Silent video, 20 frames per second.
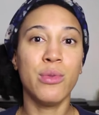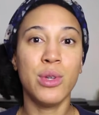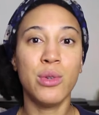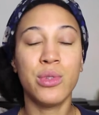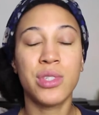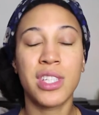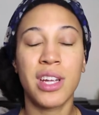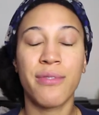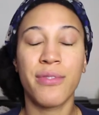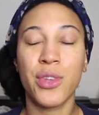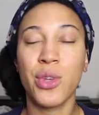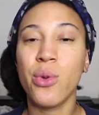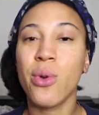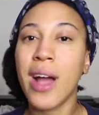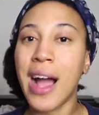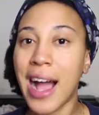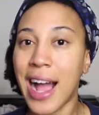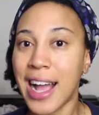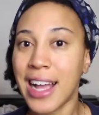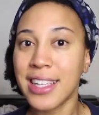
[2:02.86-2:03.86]
new stuff for you
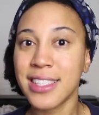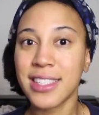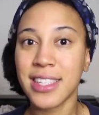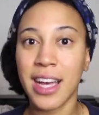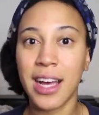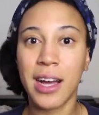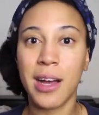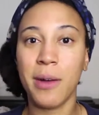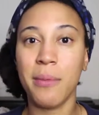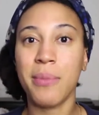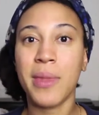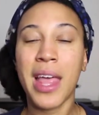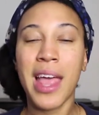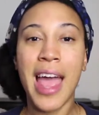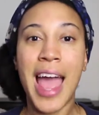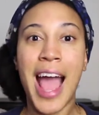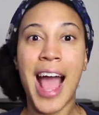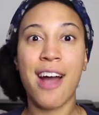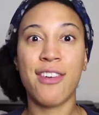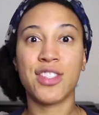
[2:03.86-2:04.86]
guys, um,
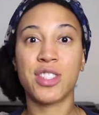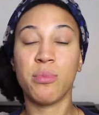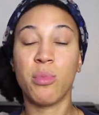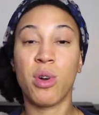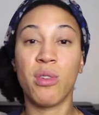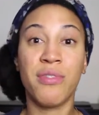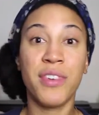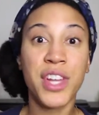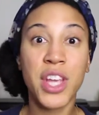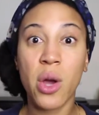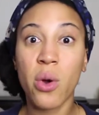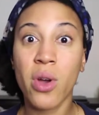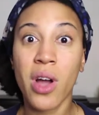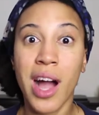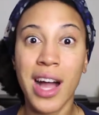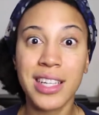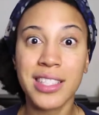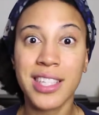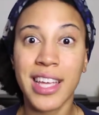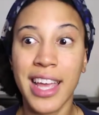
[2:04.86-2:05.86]
have some more video
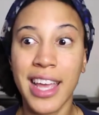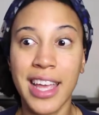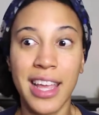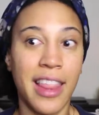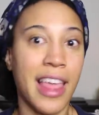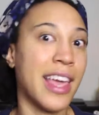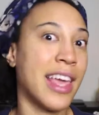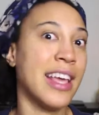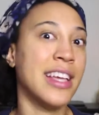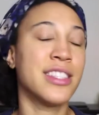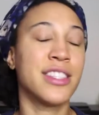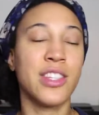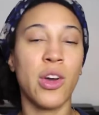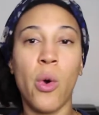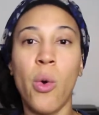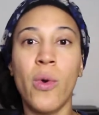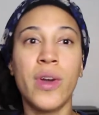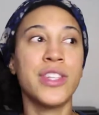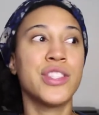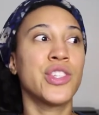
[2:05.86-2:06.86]
content. Like it's
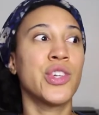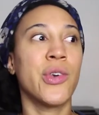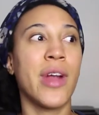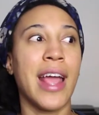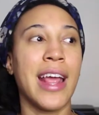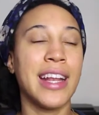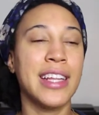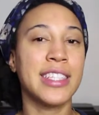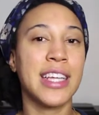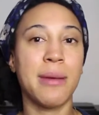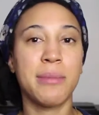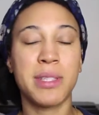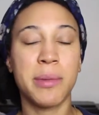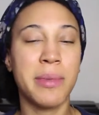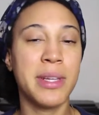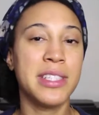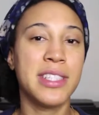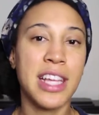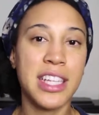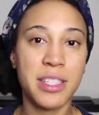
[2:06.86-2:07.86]
always great anytime
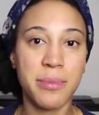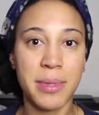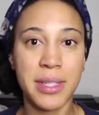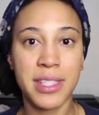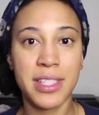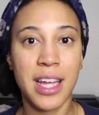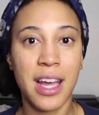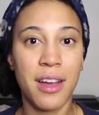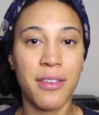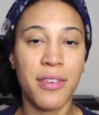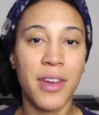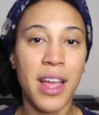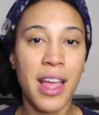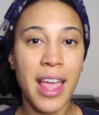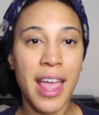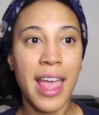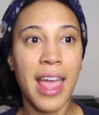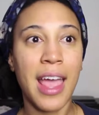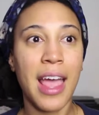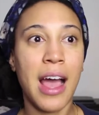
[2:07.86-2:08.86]
somebody sends me stuff
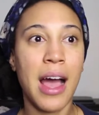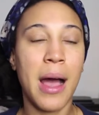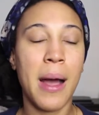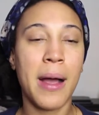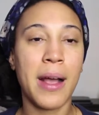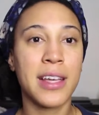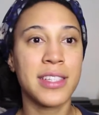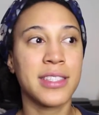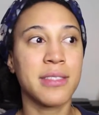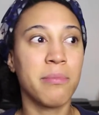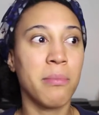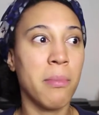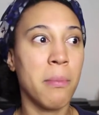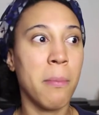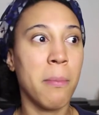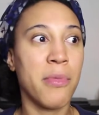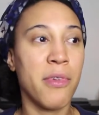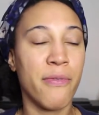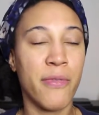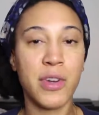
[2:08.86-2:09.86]
uh, 'cause
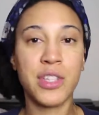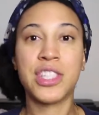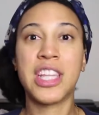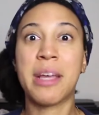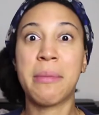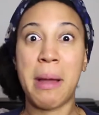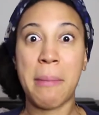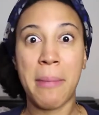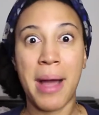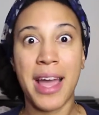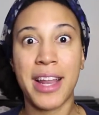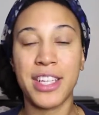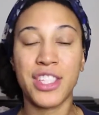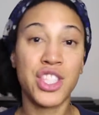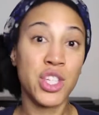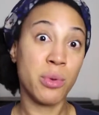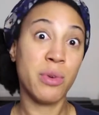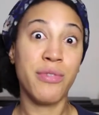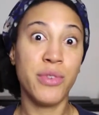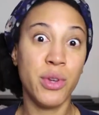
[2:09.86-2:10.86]
the first thing in my mind
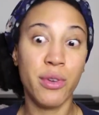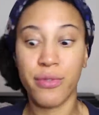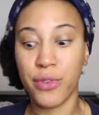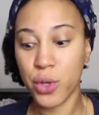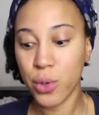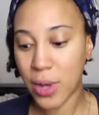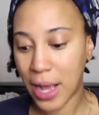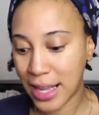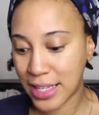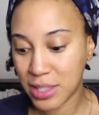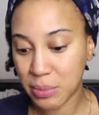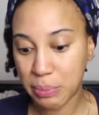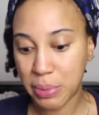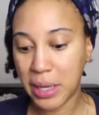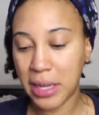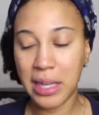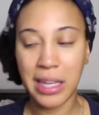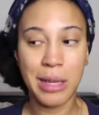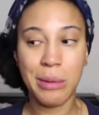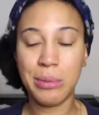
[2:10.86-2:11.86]
is to review it for you guys,
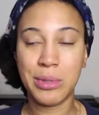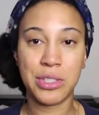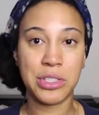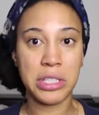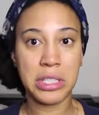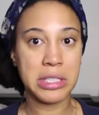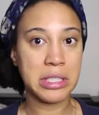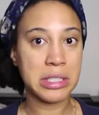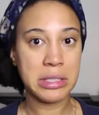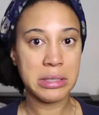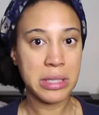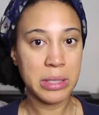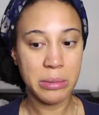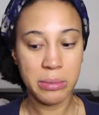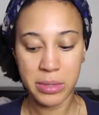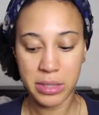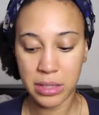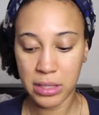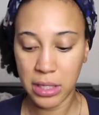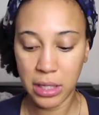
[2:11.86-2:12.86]
but it was just,
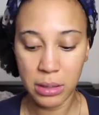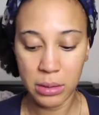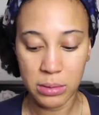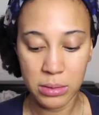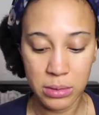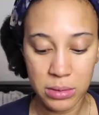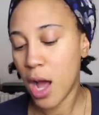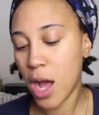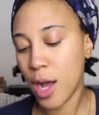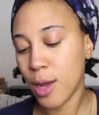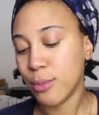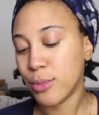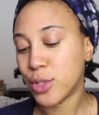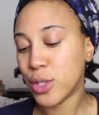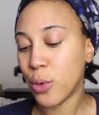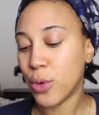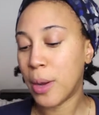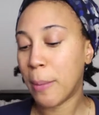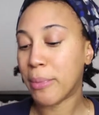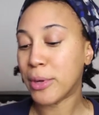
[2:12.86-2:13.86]
it was a no. Um,
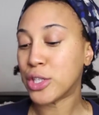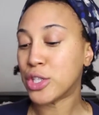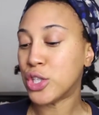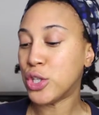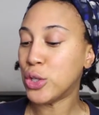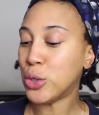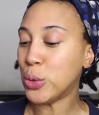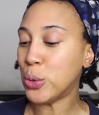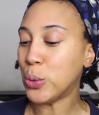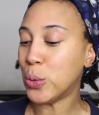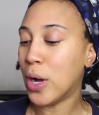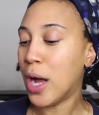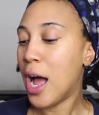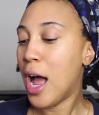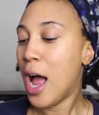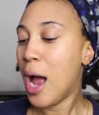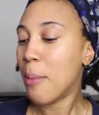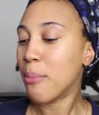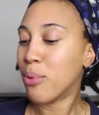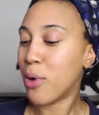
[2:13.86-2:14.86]
so number two,
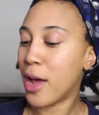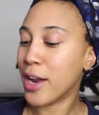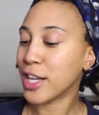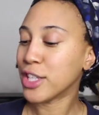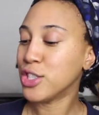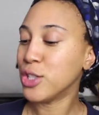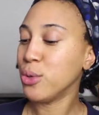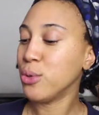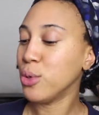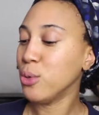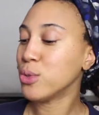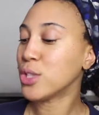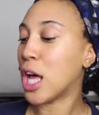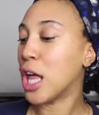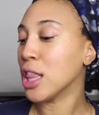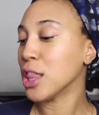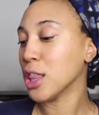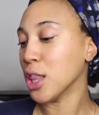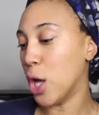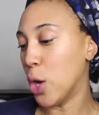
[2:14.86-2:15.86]
product you use
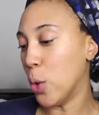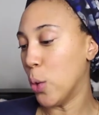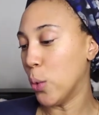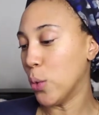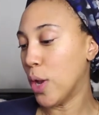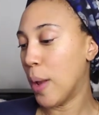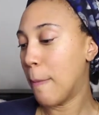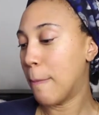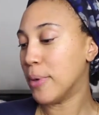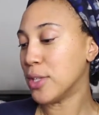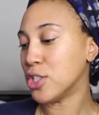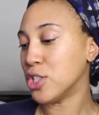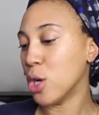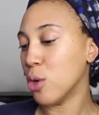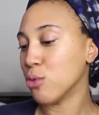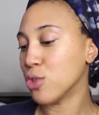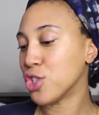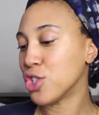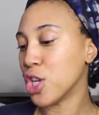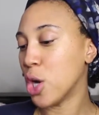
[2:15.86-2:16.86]
alone but
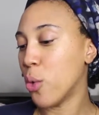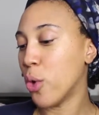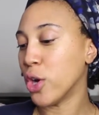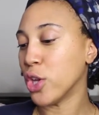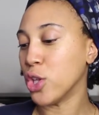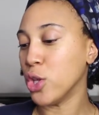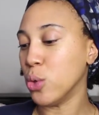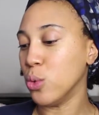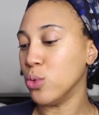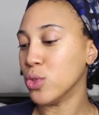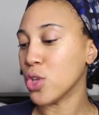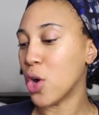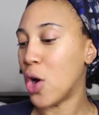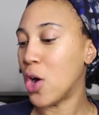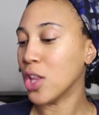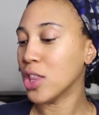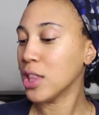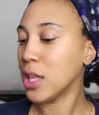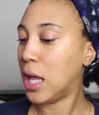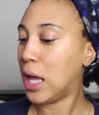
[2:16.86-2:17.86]
don't show or use
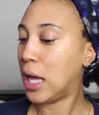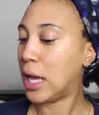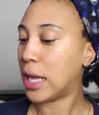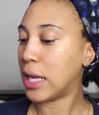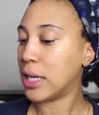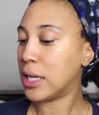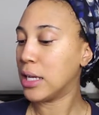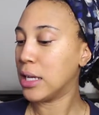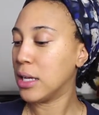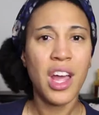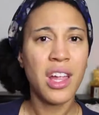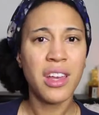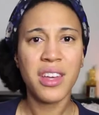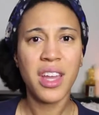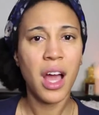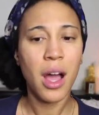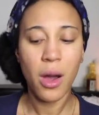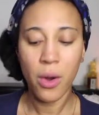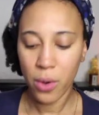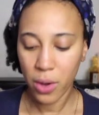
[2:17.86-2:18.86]
online.
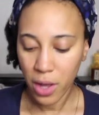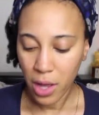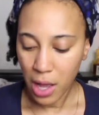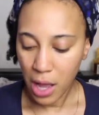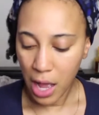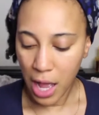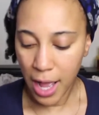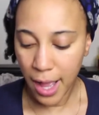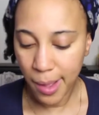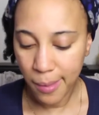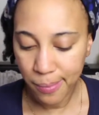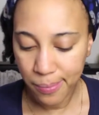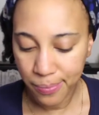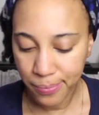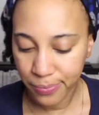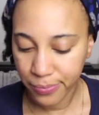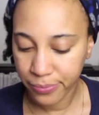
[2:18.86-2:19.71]
No. Uh,